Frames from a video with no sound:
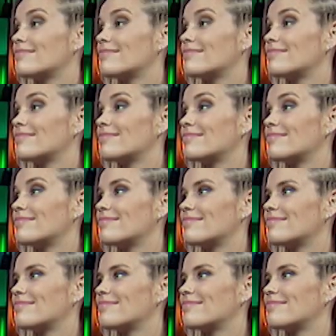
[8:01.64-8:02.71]

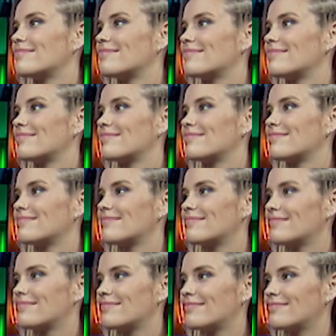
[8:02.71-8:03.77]

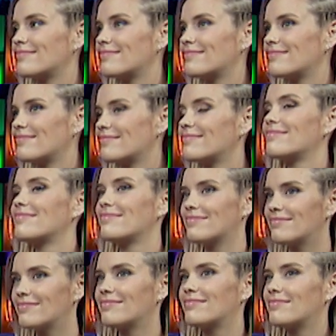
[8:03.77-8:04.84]

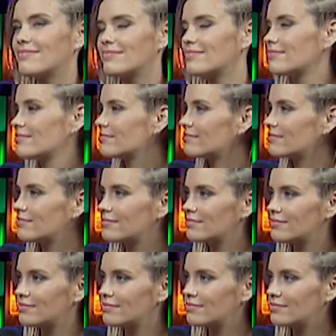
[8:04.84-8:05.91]

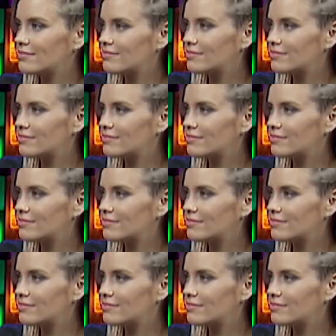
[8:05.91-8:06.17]
(not speaking)